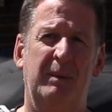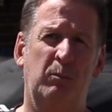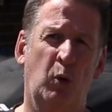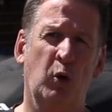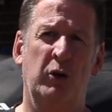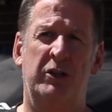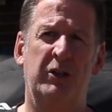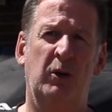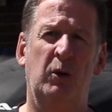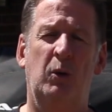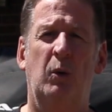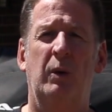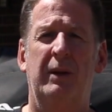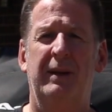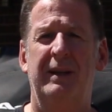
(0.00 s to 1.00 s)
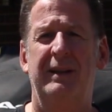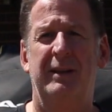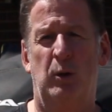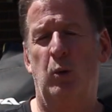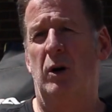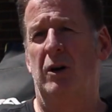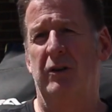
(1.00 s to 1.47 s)
more so
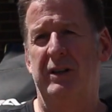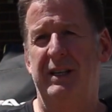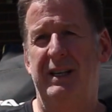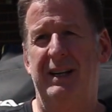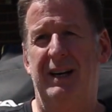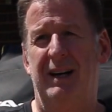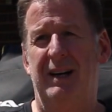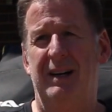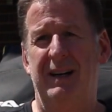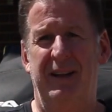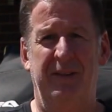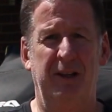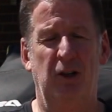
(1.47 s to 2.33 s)
the quality and